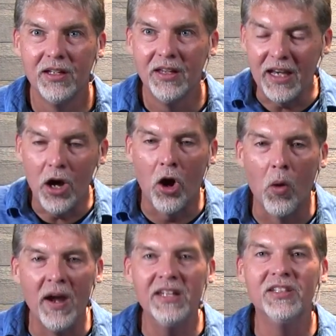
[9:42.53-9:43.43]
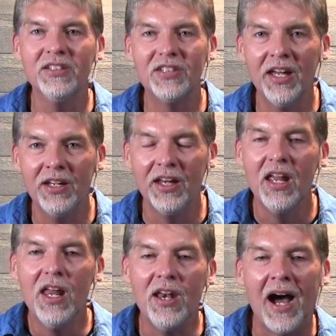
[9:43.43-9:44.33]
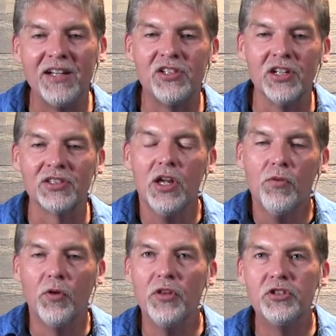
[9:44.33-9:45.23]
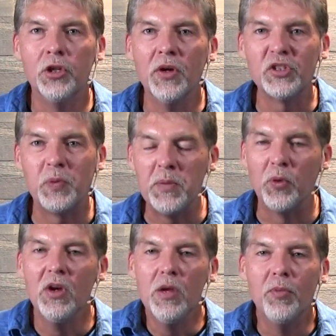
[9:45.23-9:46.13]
that he always intended not just for the Jewish people,